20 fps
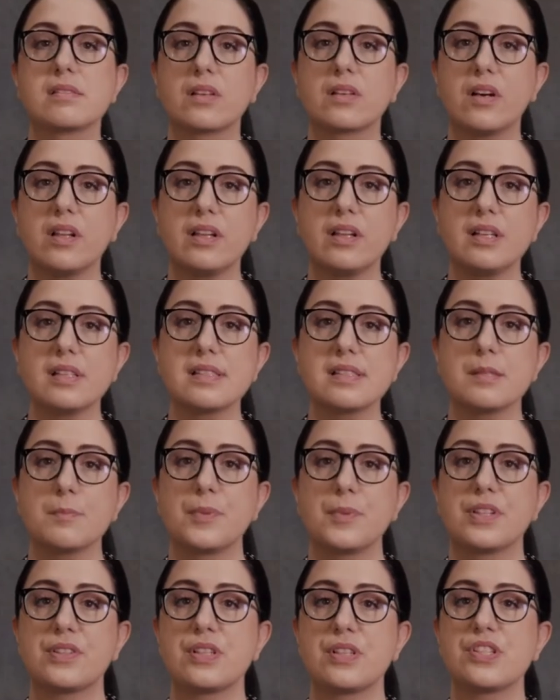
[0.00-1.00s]
Scholars
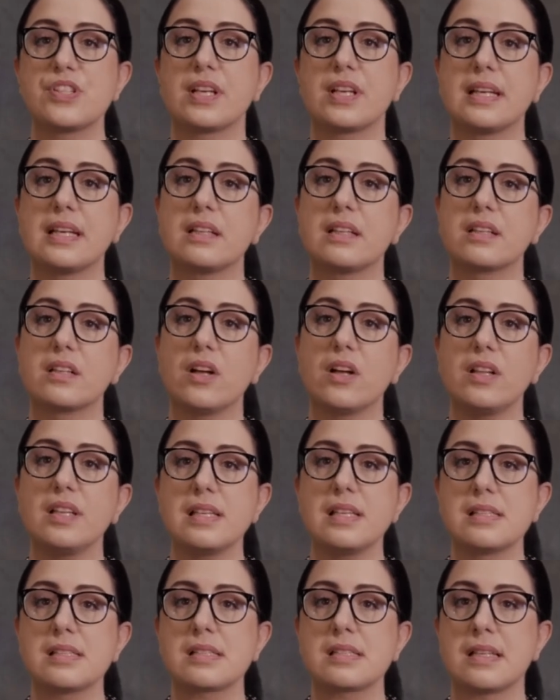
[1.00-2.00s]
Patricia Hill
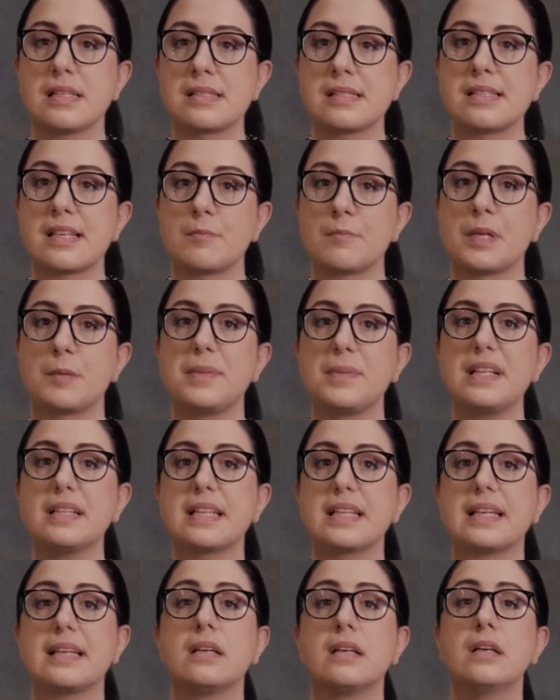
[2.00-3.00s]
Collins and Sirma
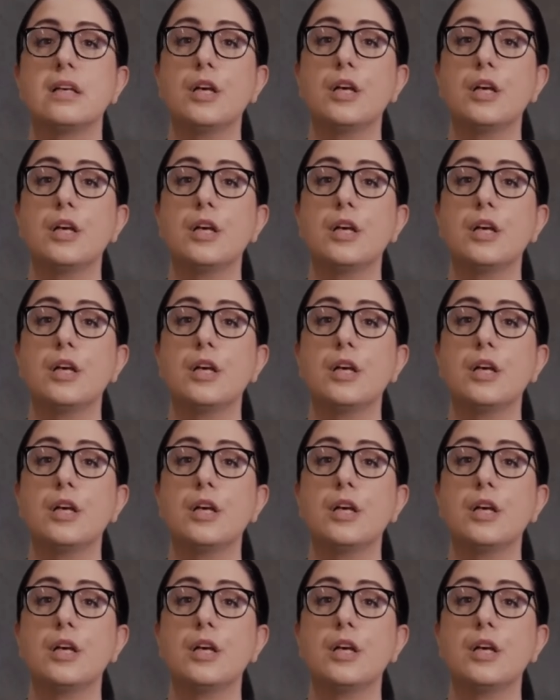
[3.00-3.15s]
Bilge